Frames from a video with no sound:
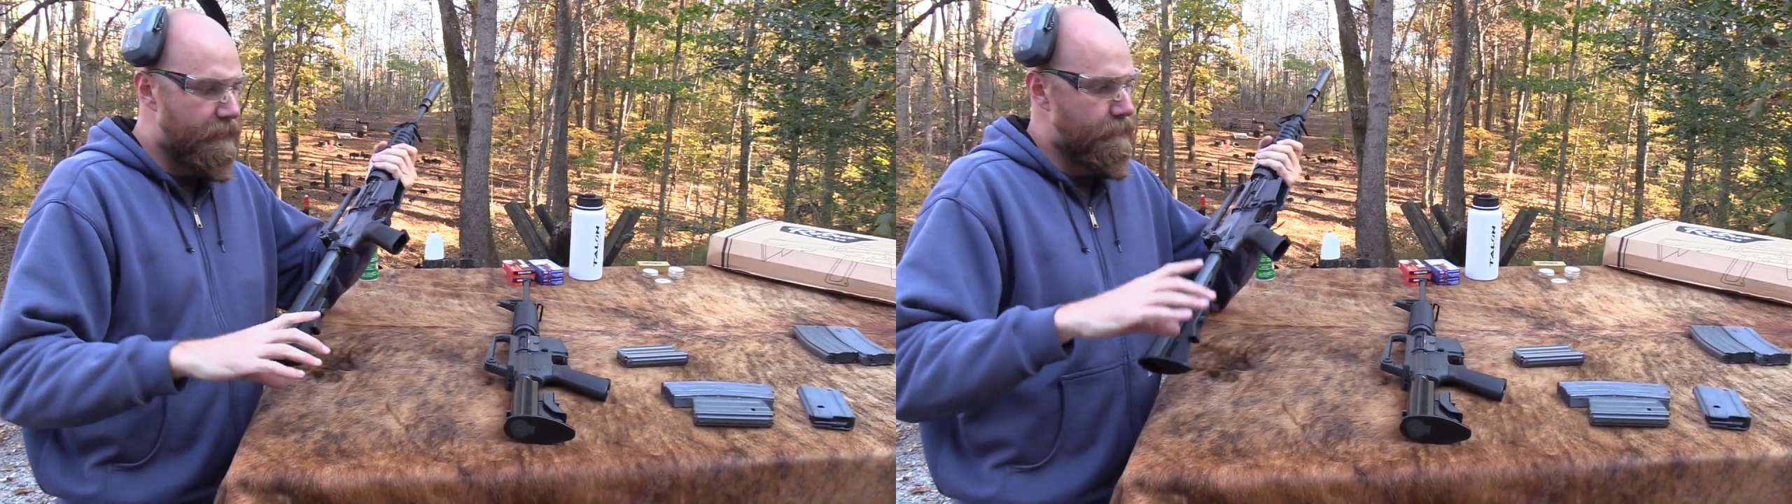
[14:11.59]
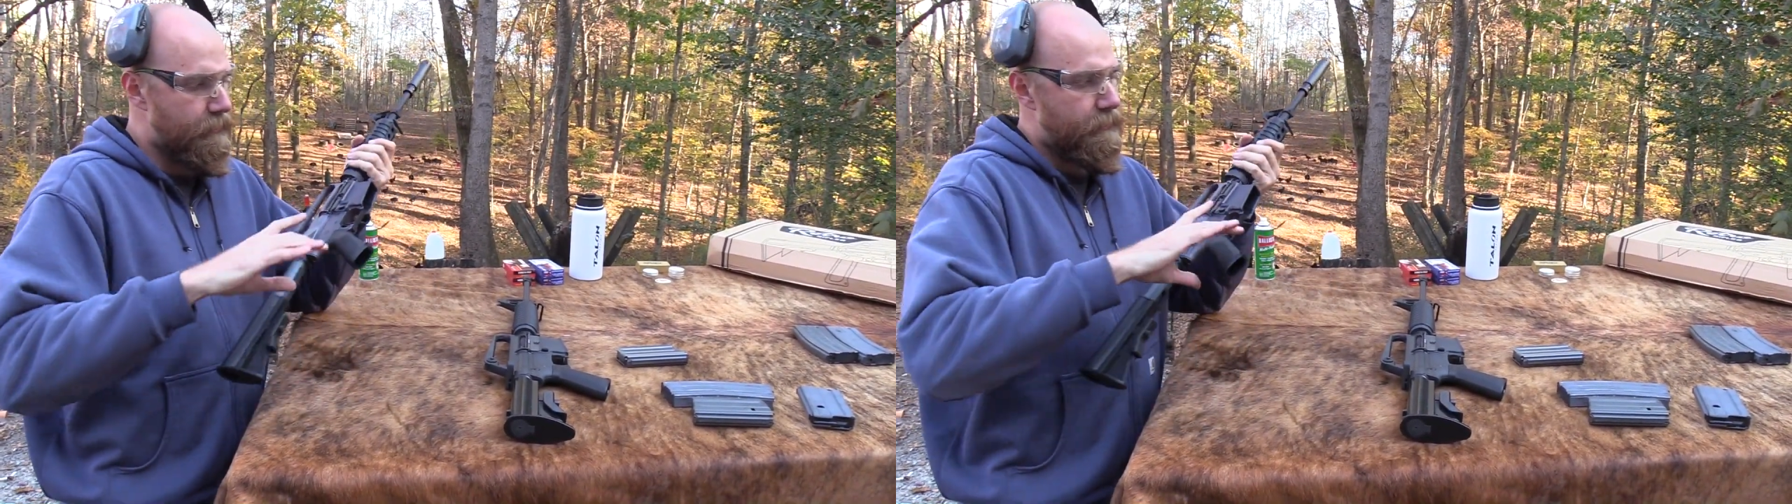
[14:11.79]

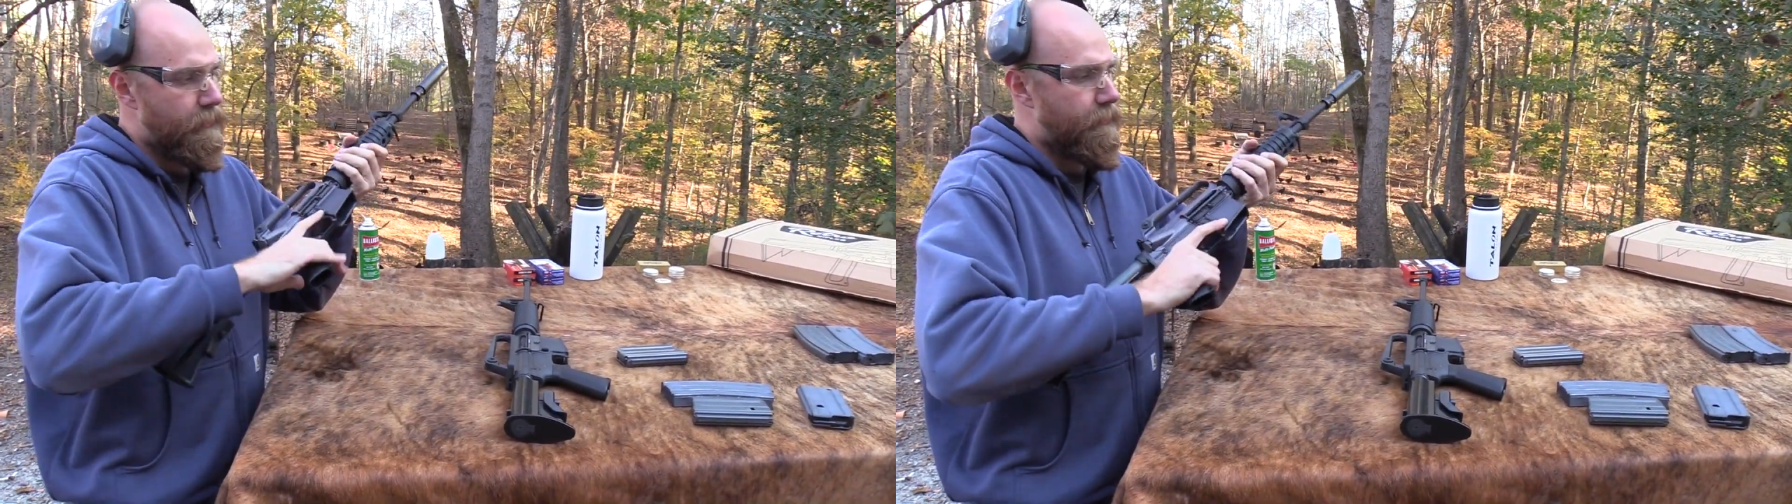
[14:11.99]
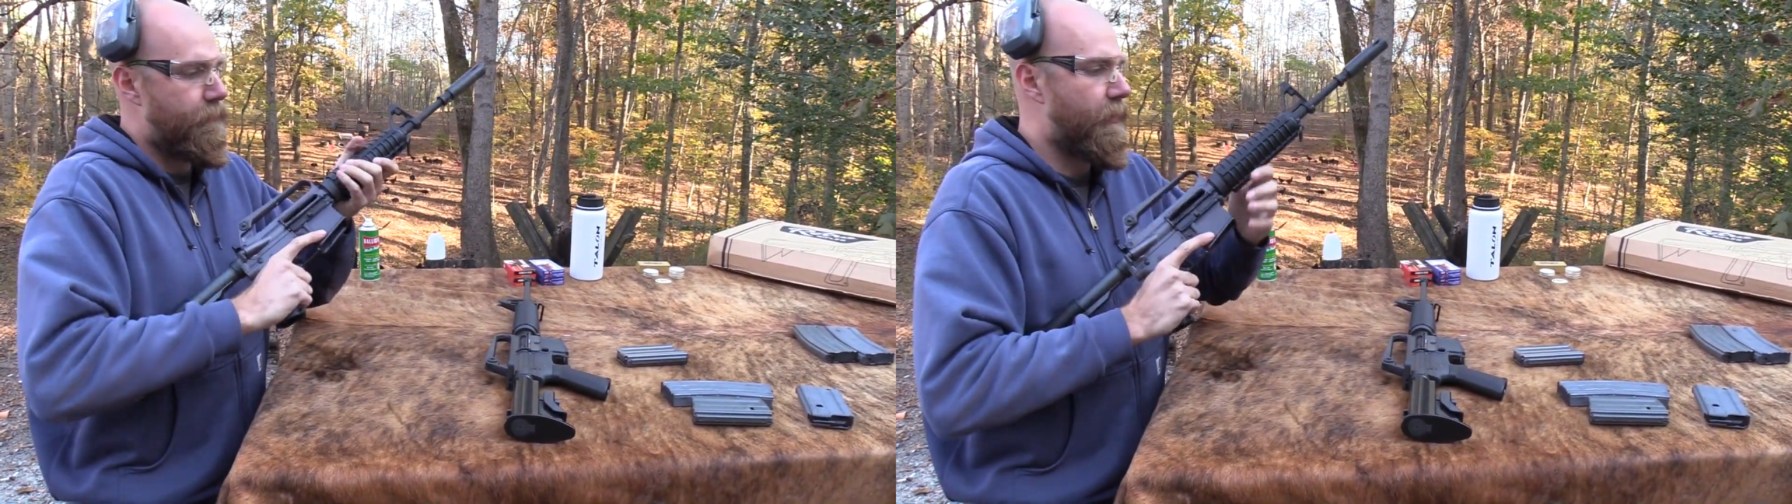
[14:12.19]
it's, it's
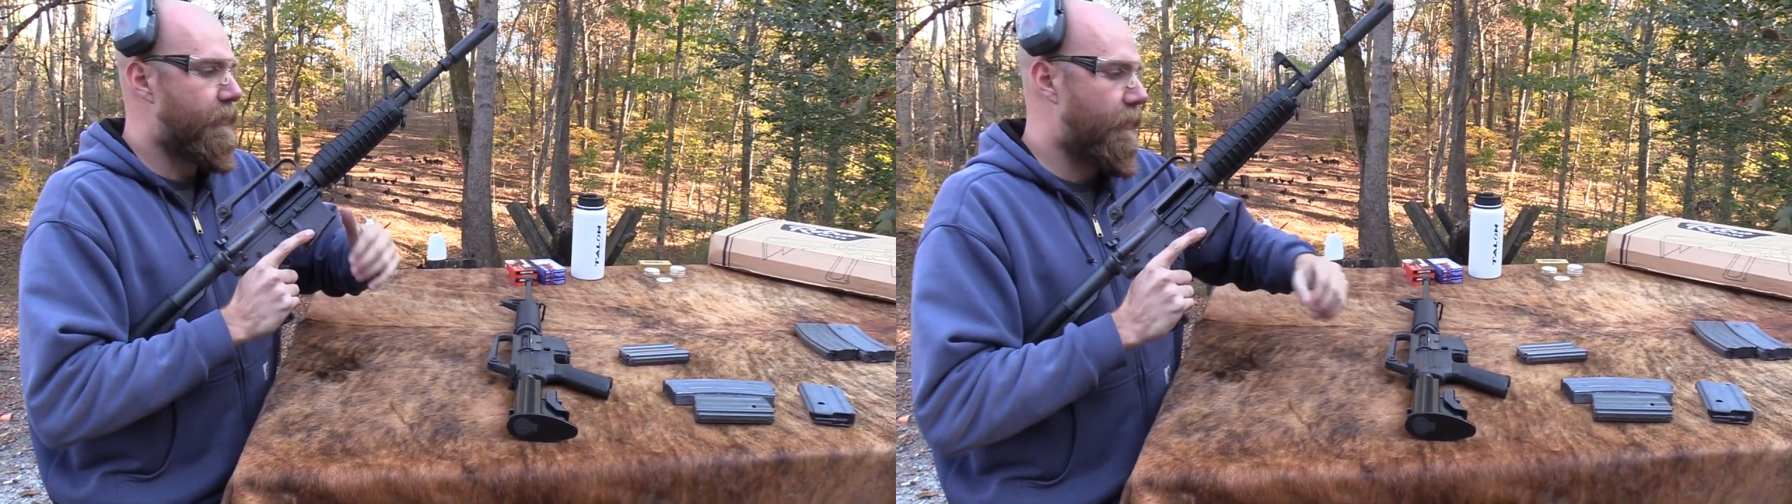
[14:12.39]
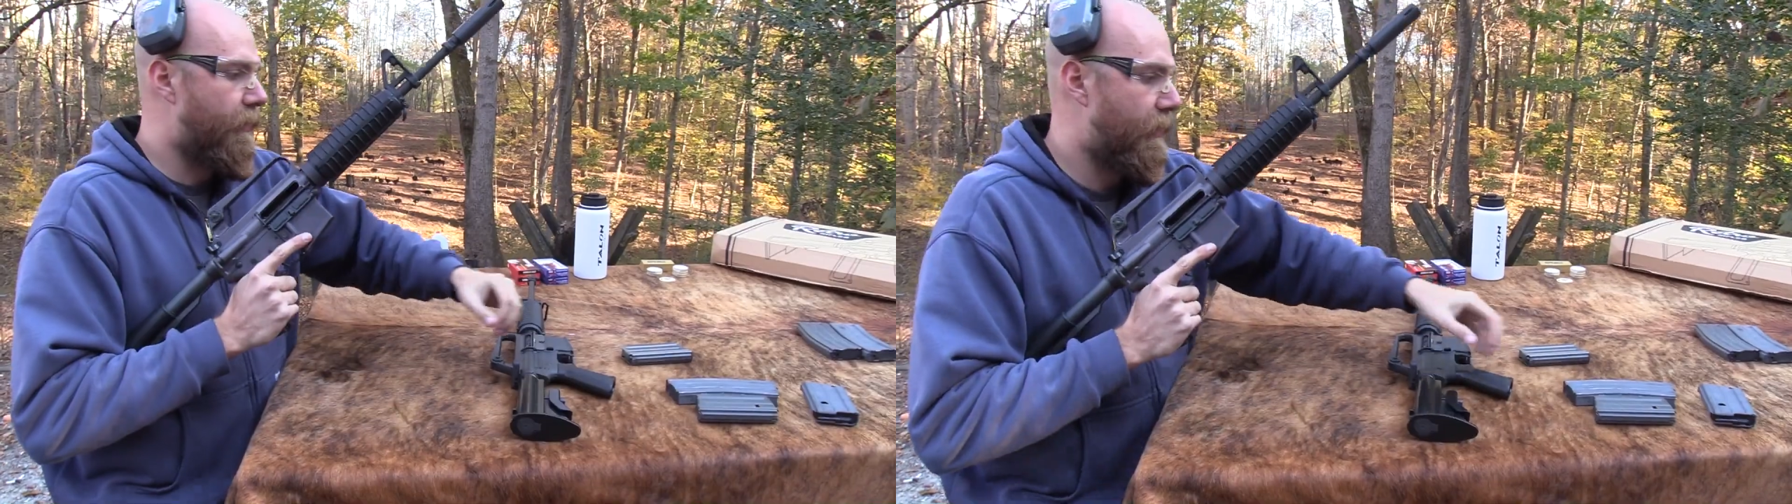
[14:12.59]
still a
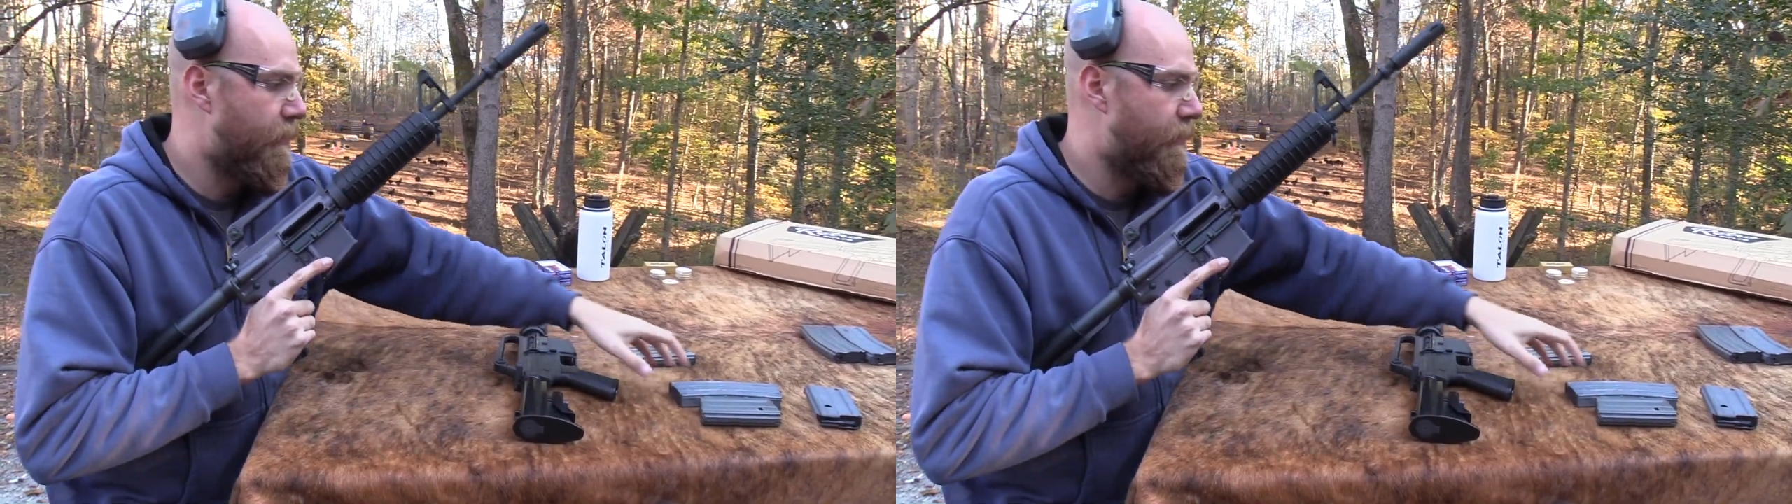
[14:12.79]
fun gun.